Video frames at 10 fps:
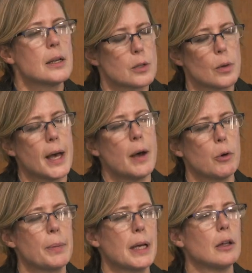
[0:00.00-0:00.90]
So that
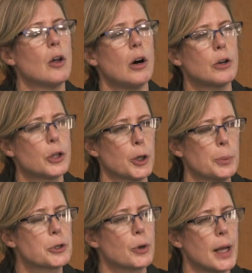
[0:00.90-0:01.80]
would be a
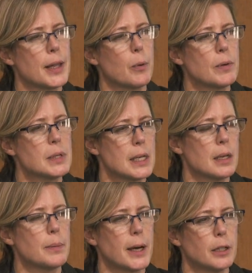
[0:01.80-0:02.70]
long-term trend that we've seen
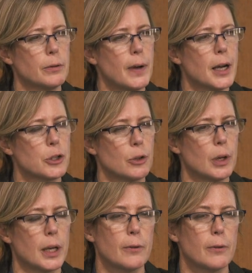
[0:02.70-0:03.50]
in manufacturing.